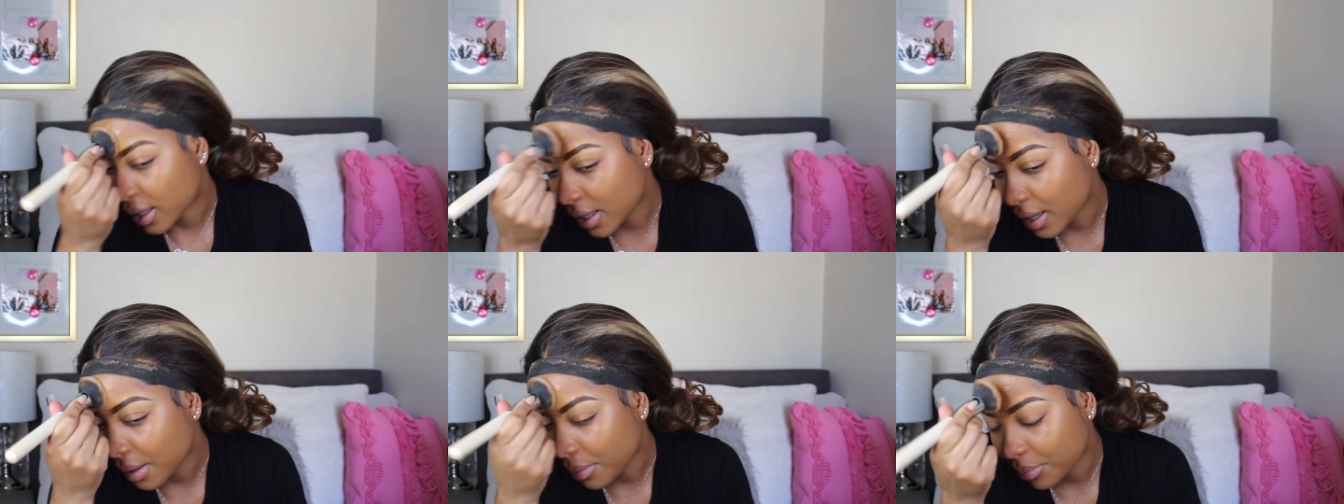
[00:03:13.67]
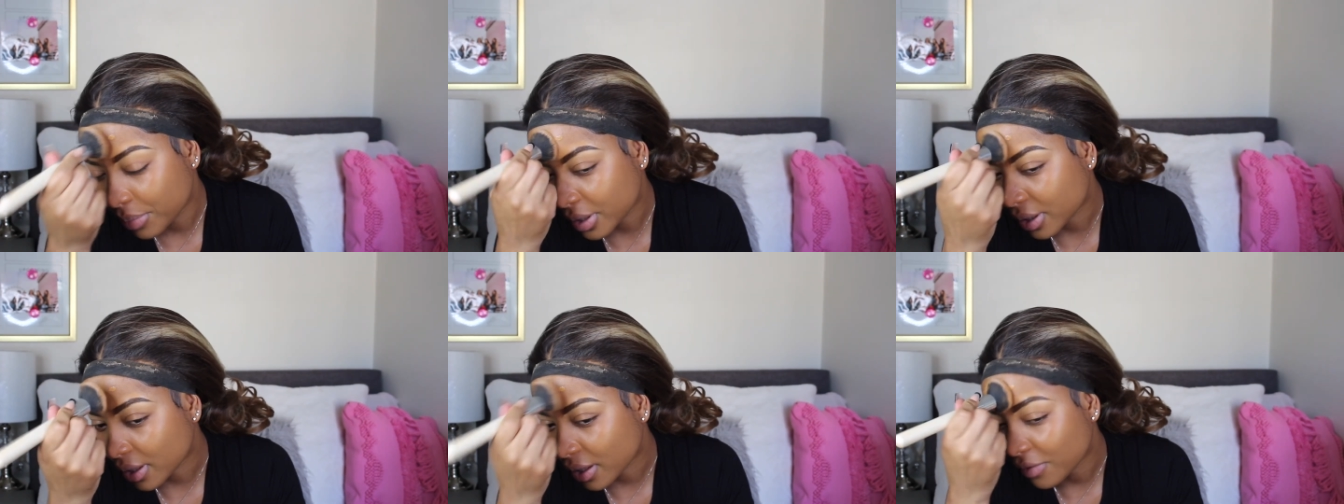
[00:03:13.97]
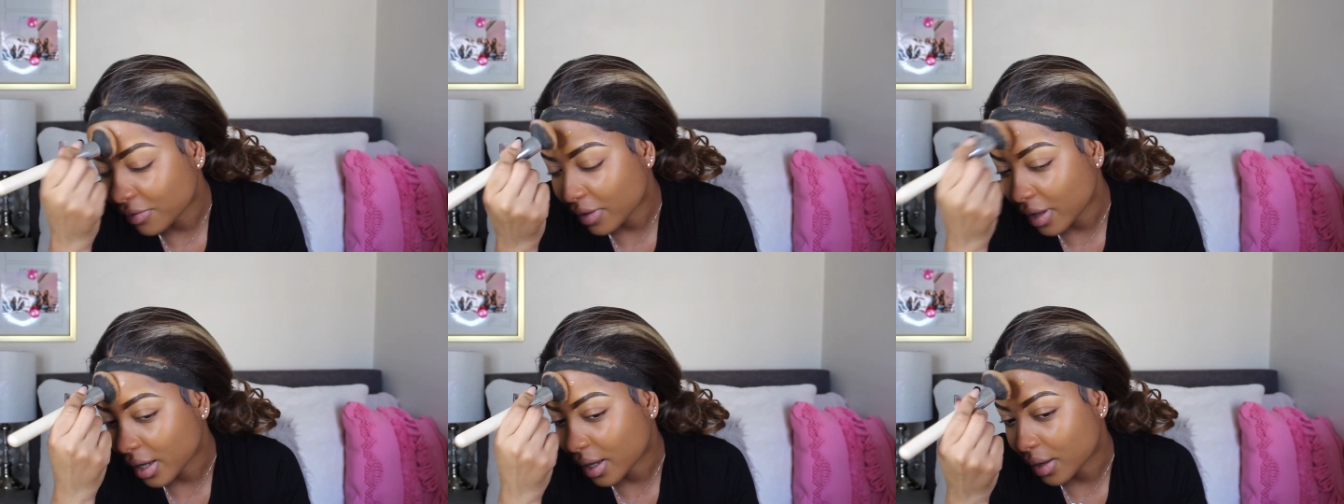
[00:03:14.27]
can't
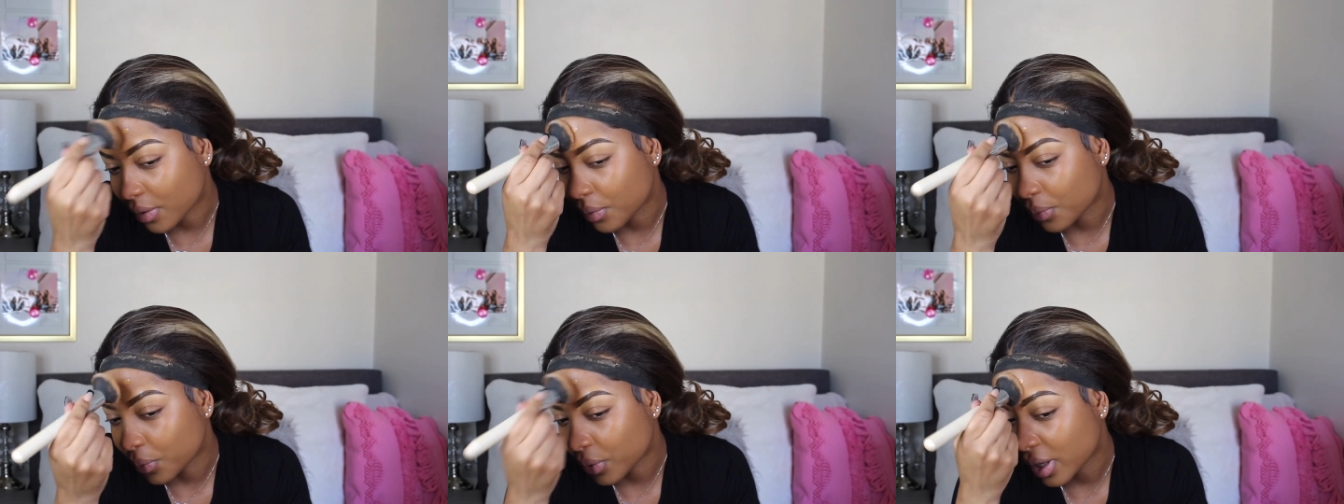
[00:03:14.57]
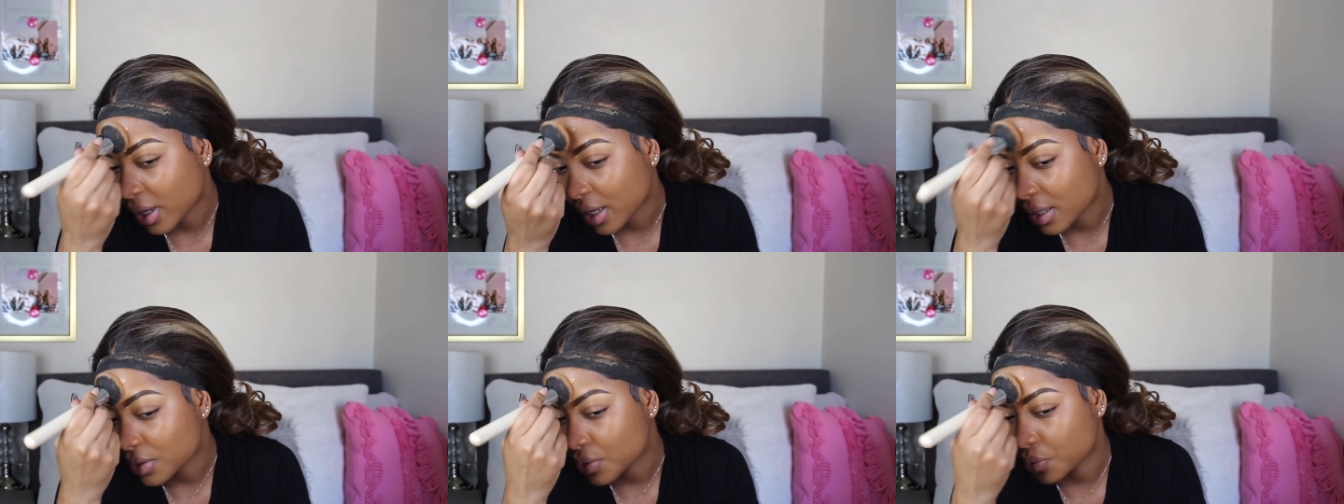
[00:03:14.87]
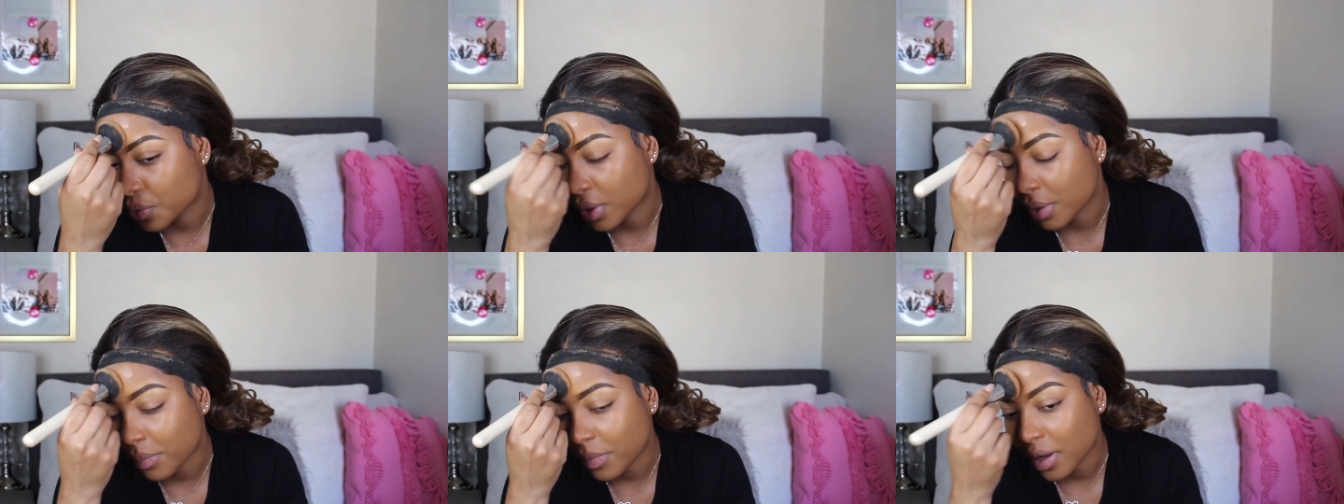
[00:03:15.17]
believe like we as
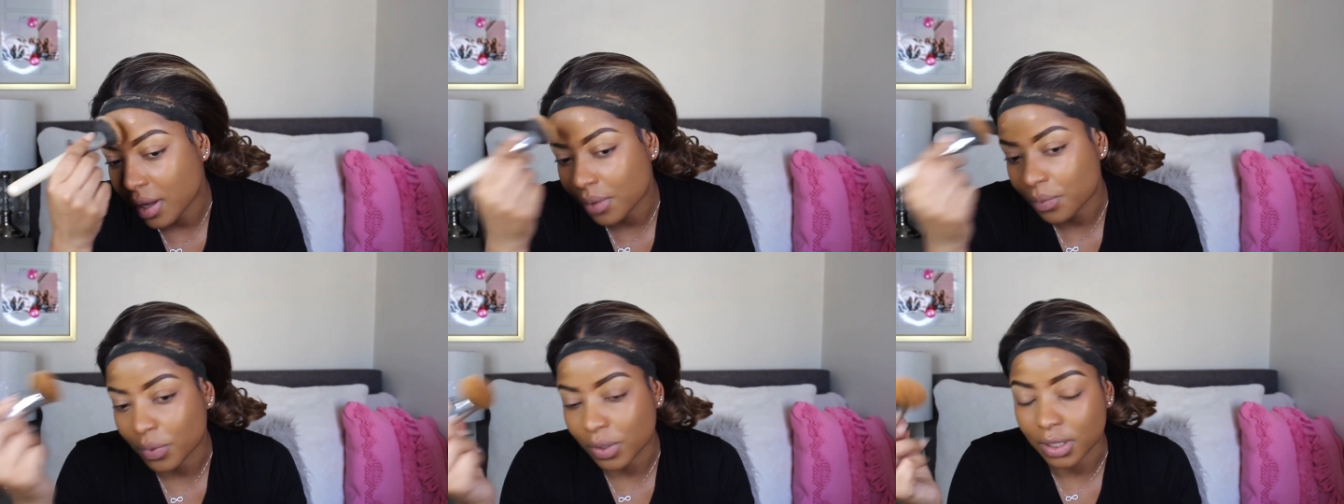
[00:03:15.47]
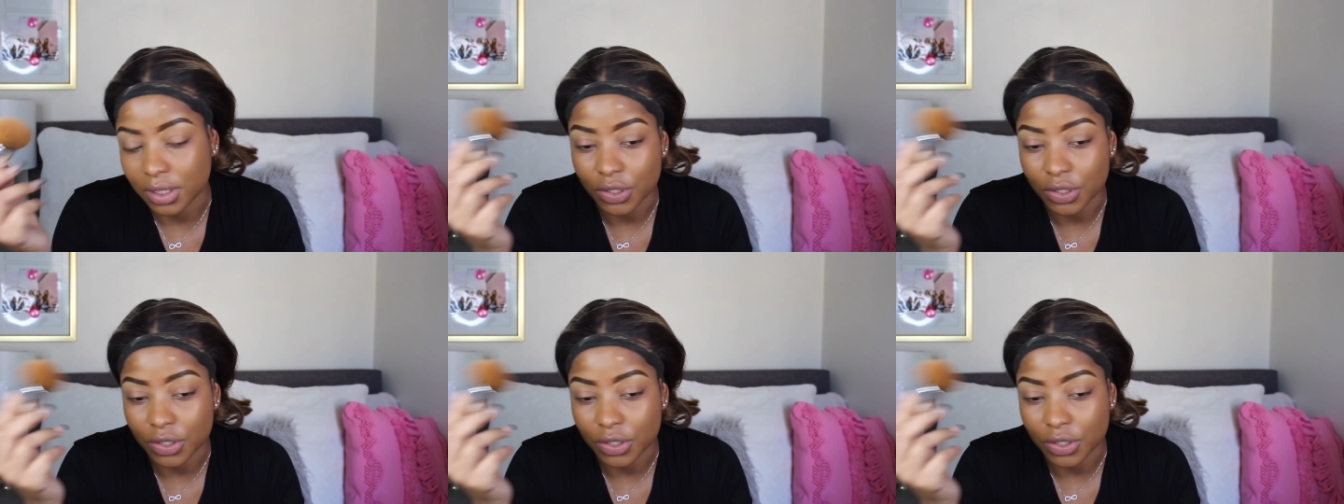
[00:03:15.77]
women were